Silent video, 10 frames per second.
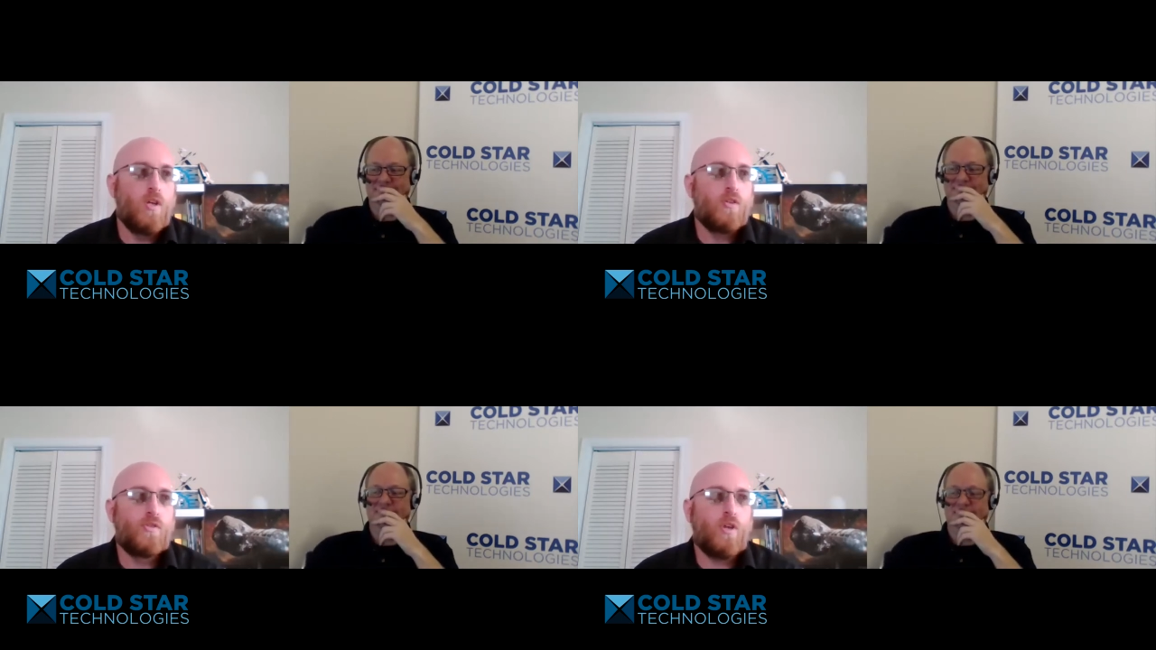
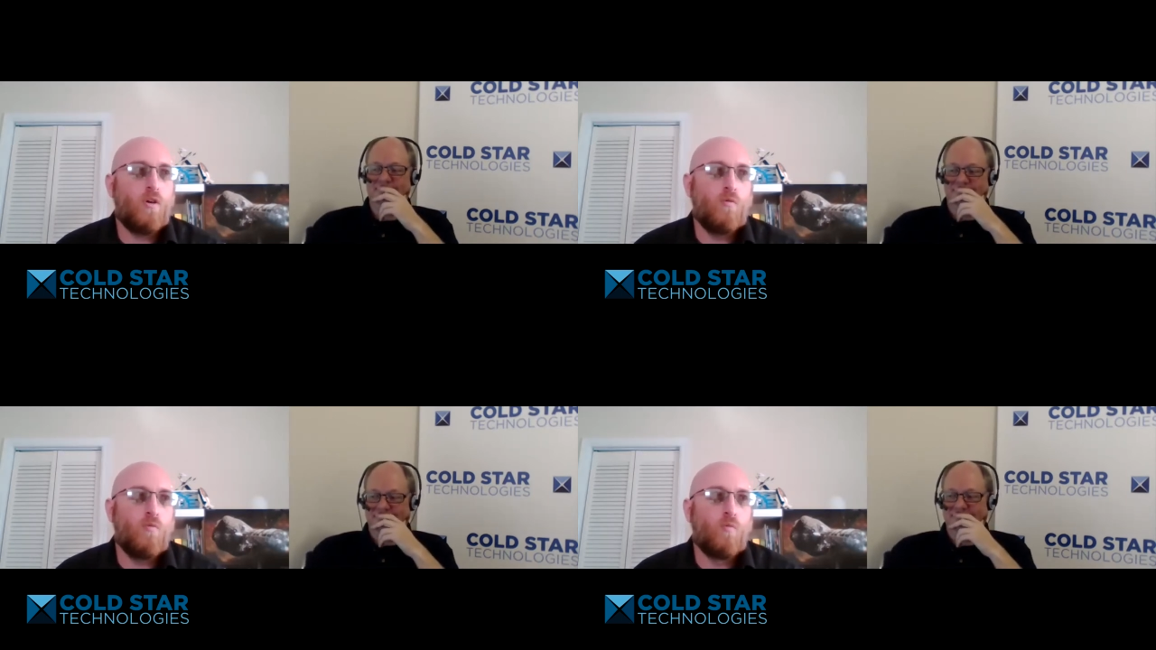
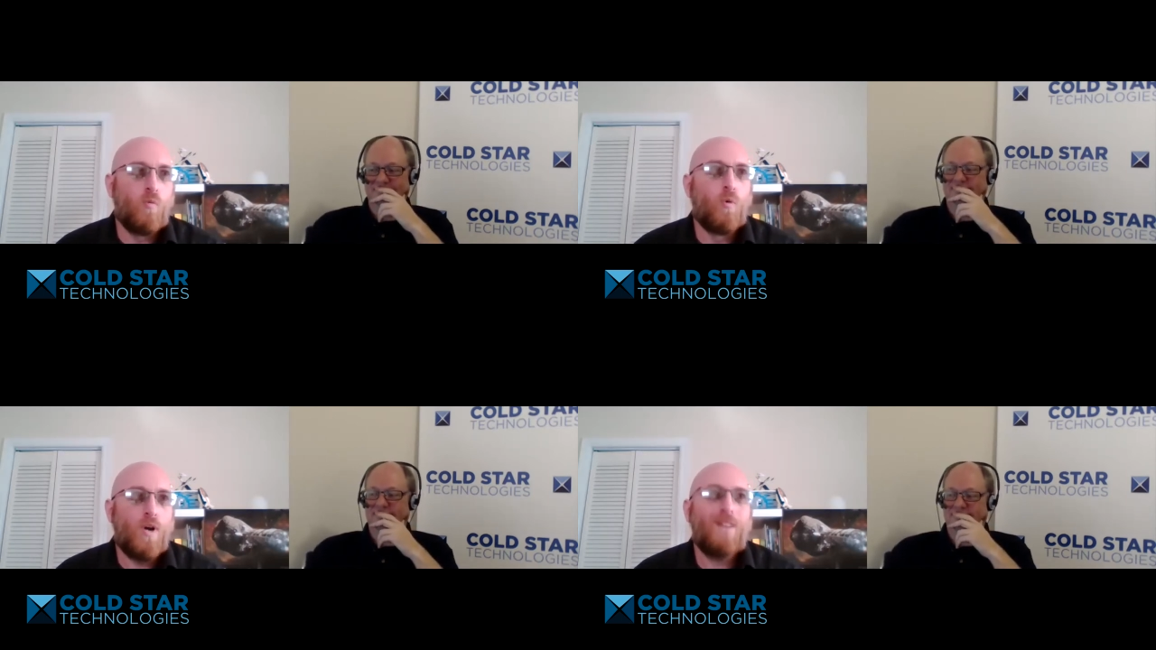Speaker 1: So
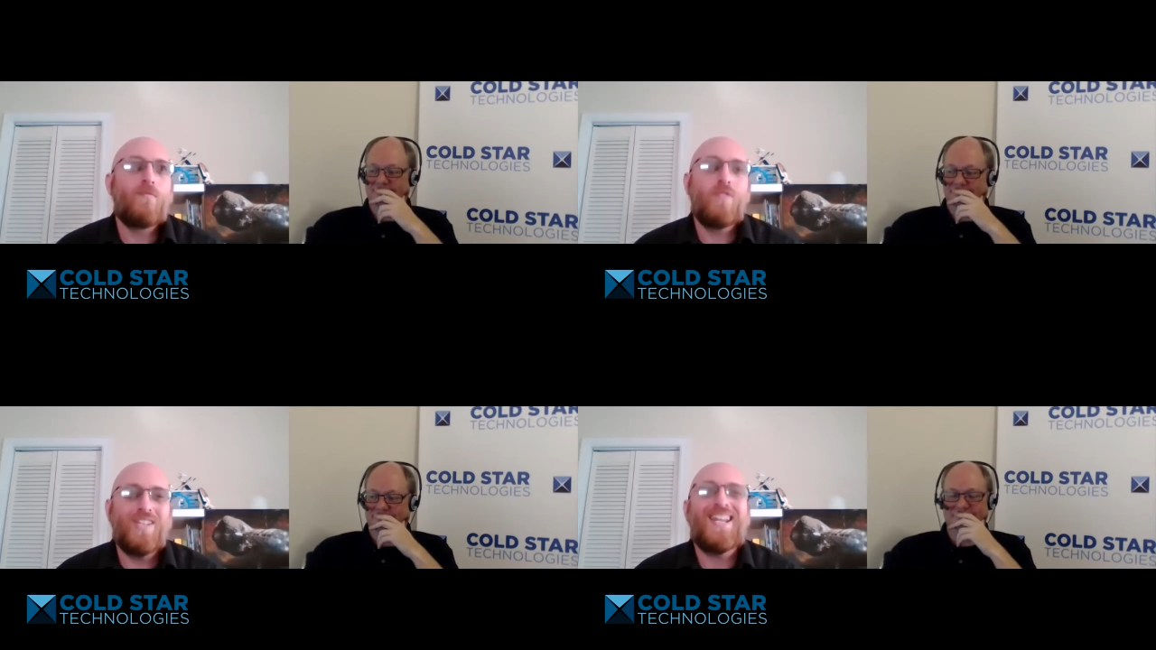
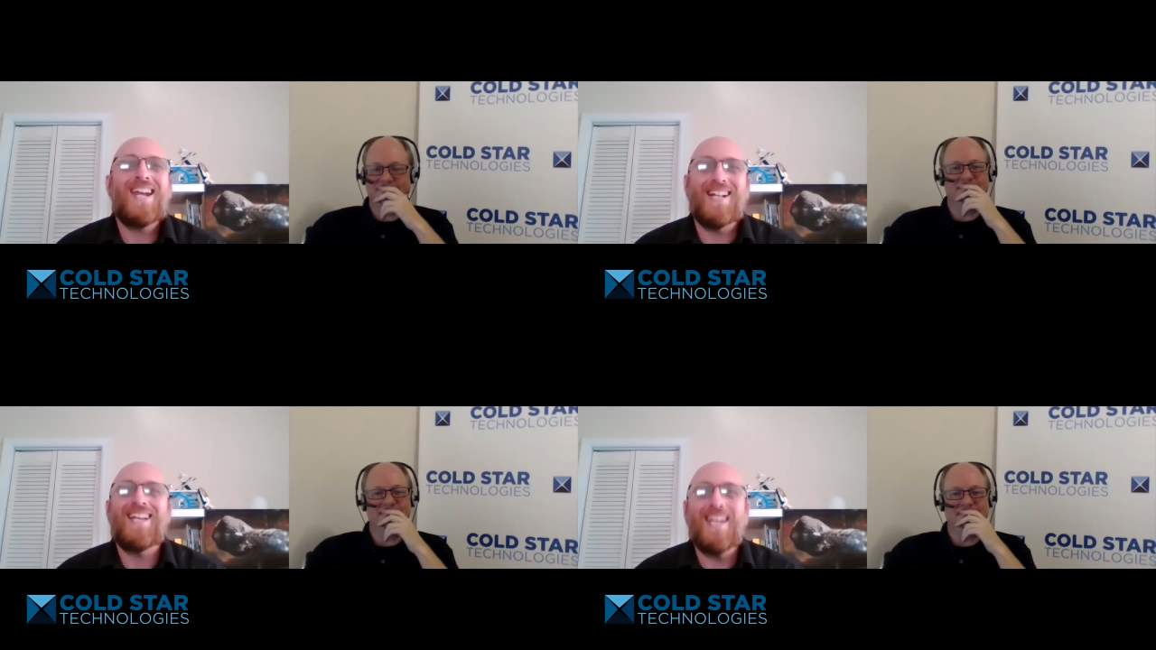wherever the
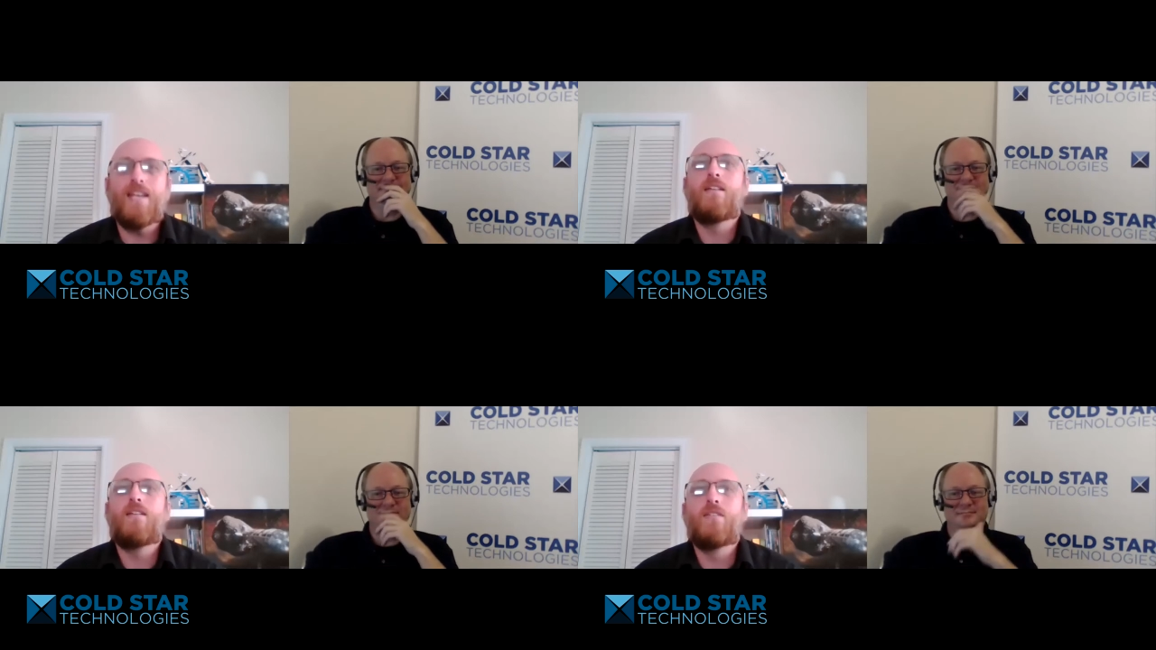data
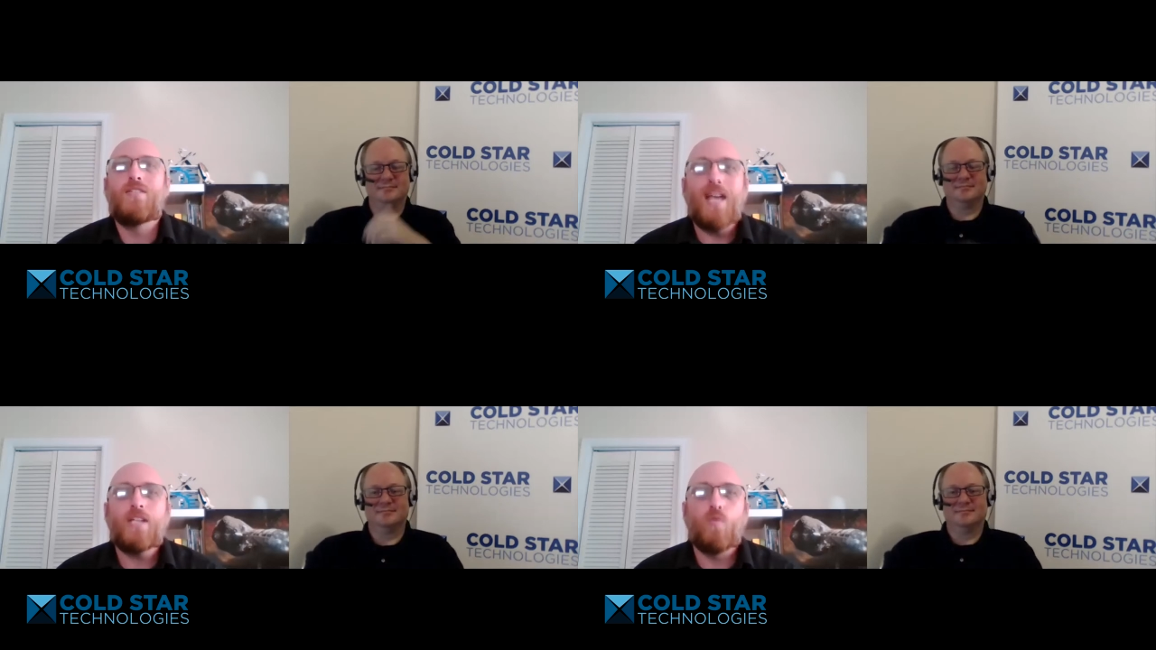is,
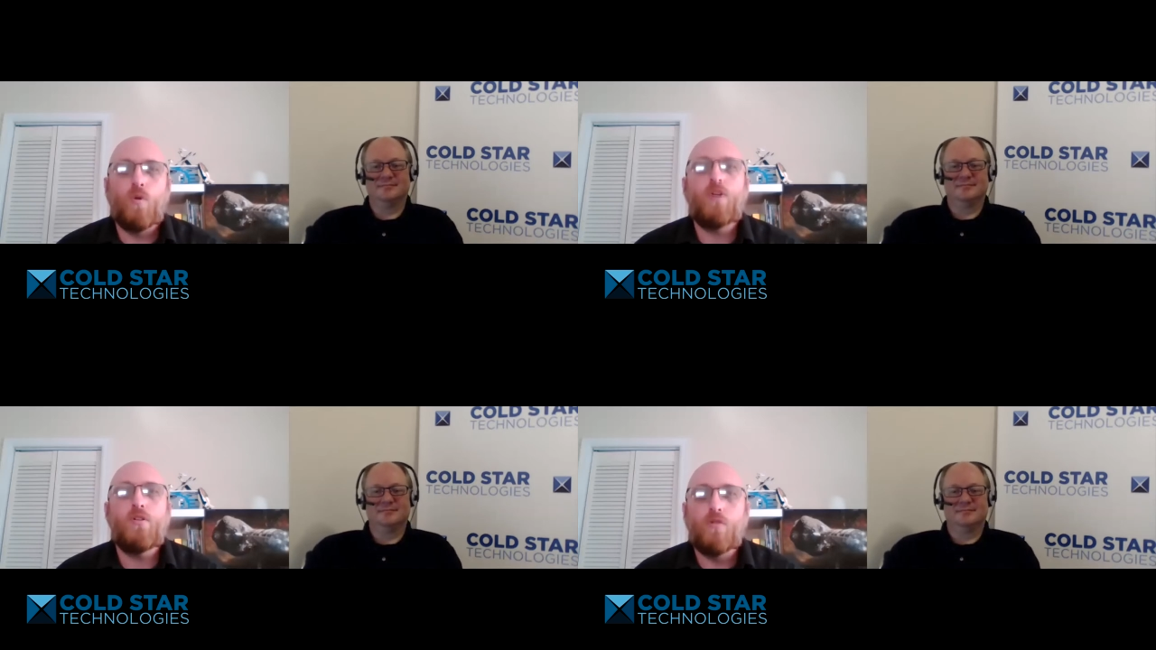that's
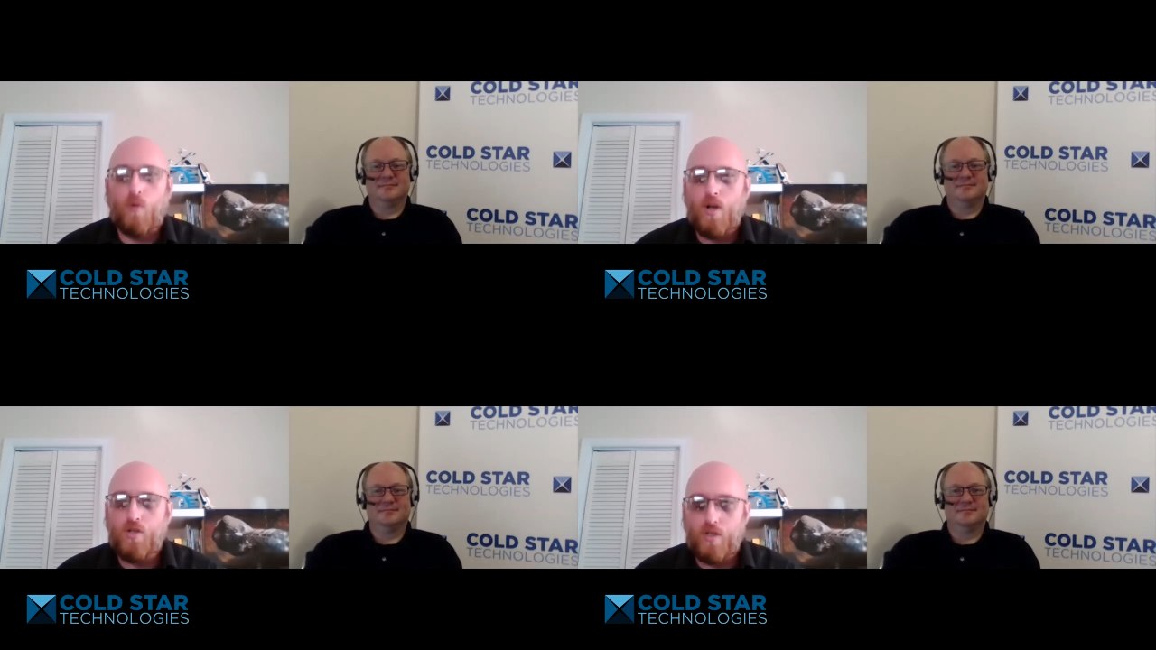where you
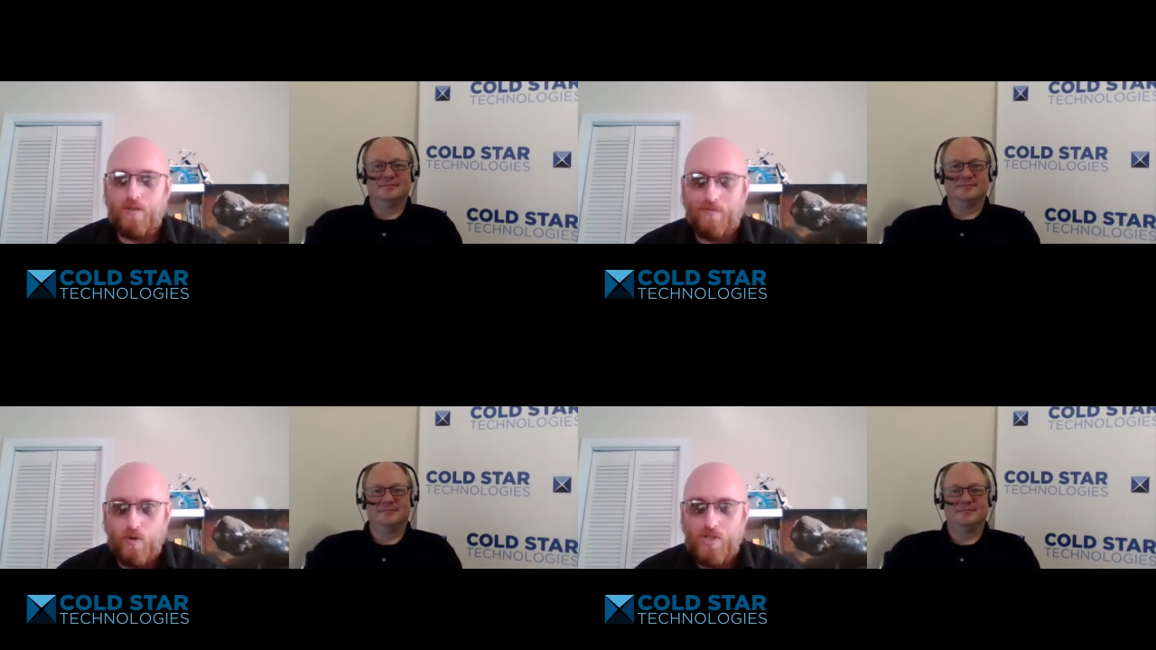crunch it the
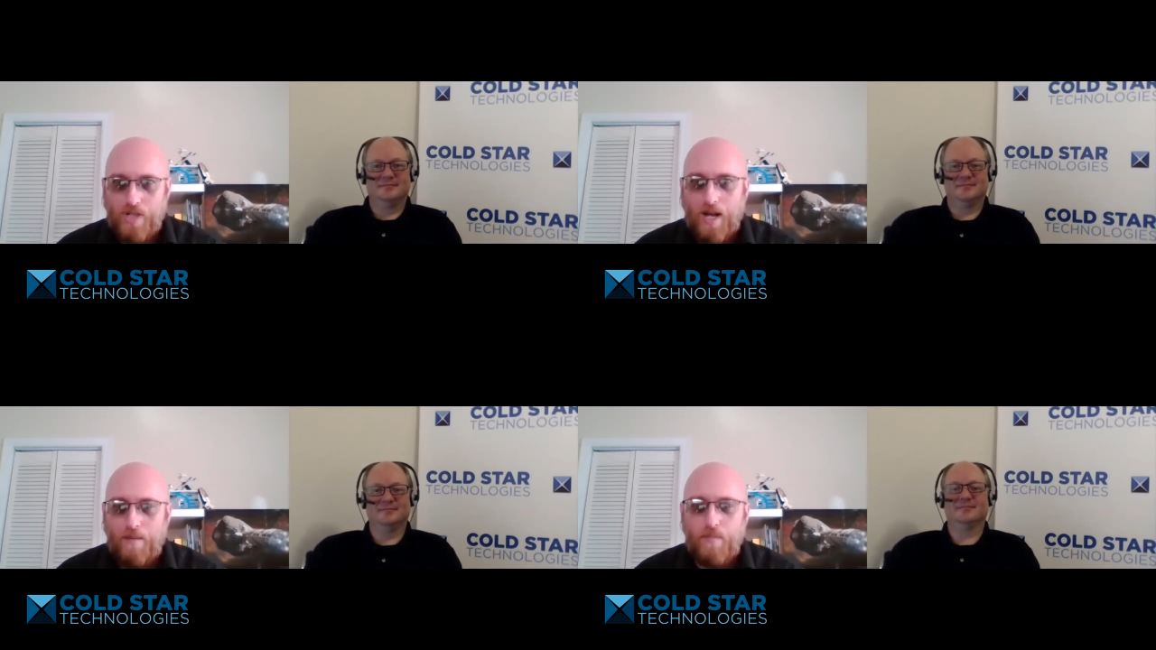first hmm.
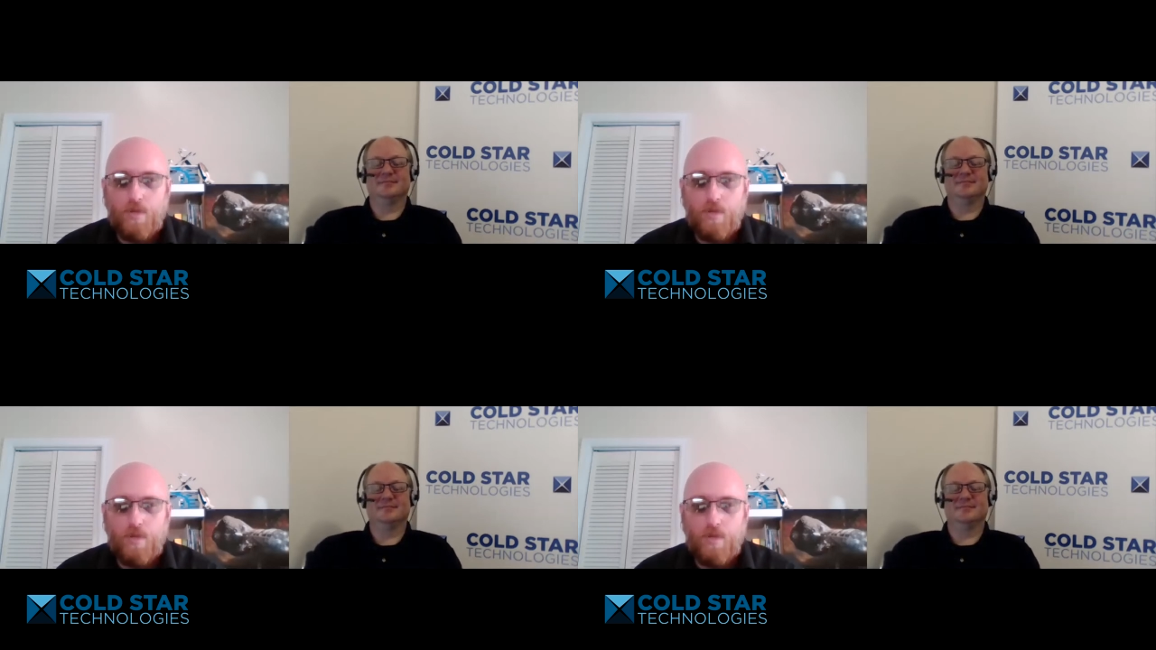time.